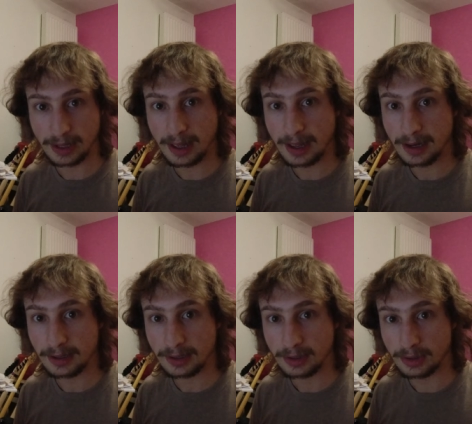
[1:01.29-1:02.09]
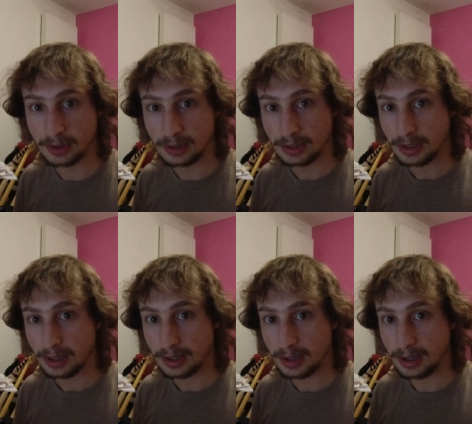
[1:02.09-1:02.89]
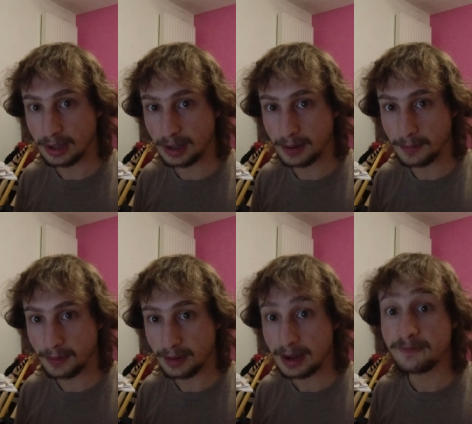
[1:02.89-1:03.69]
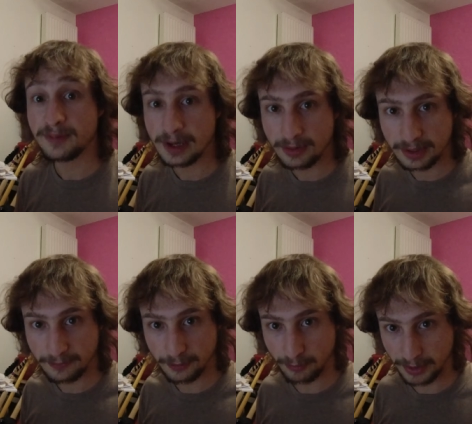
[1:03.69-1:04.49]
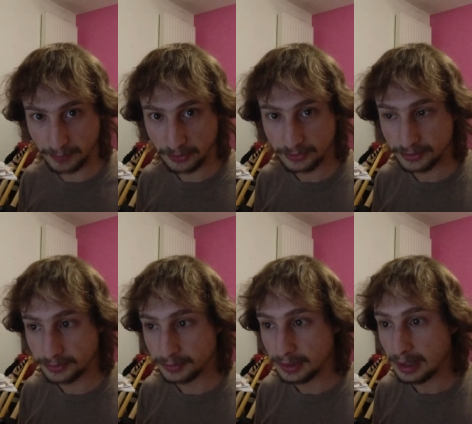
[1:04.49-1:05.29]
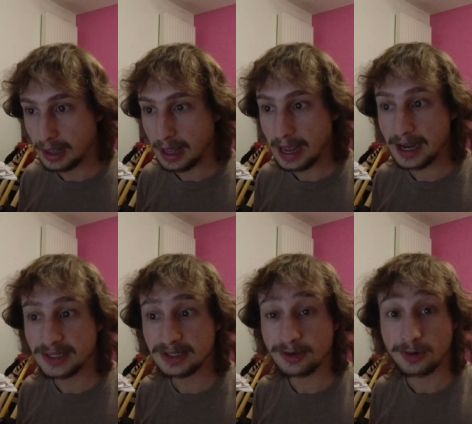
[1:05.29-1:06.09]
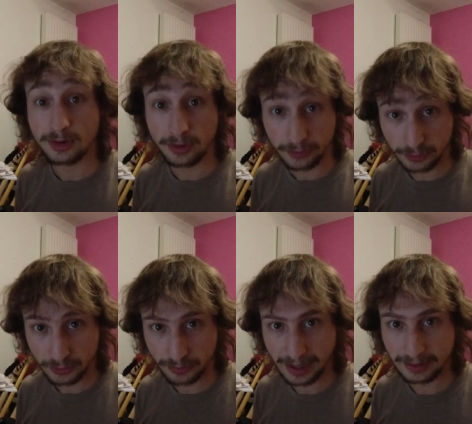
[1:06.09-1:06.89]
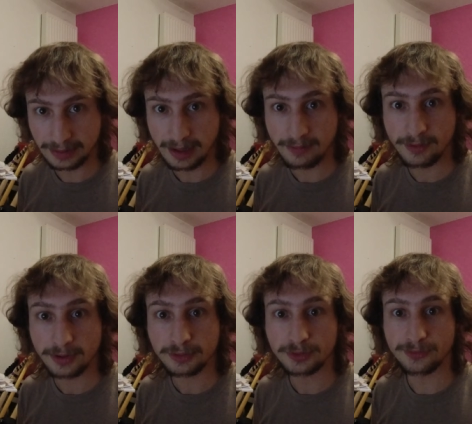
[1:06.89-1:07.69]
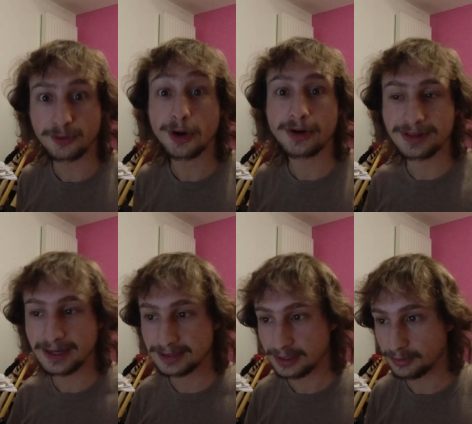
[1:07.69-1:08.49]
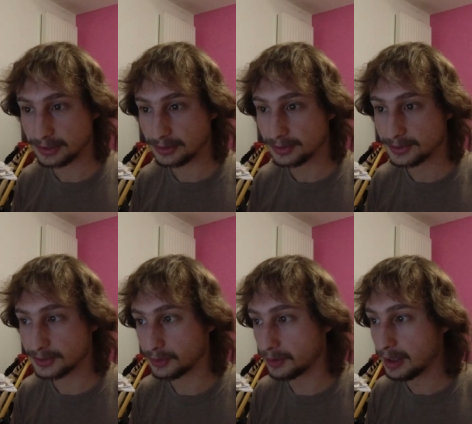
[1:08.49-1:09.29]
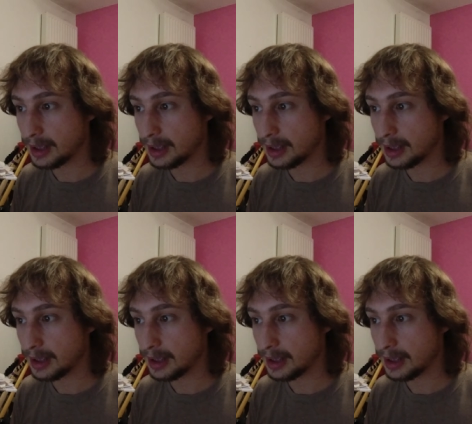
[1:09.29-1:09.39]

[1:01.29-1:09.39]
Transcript: I, uh, I've been learning for one month. I didn't learn how to write. I've learned how to recognize characters, so